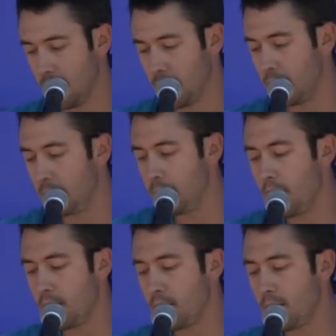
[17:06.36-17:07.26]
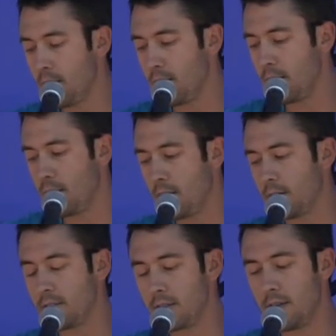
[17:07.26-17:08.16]
And mingle your
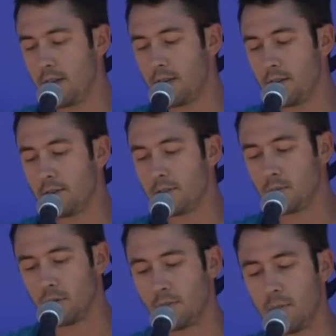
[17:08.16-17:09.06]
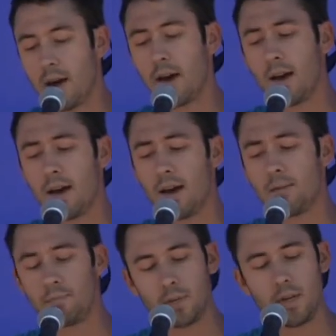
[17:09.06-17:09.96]
tears with
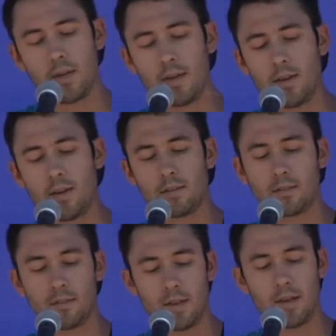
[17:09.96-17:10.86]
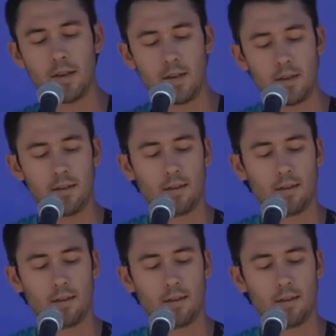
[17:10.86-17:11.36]
mine, please stay.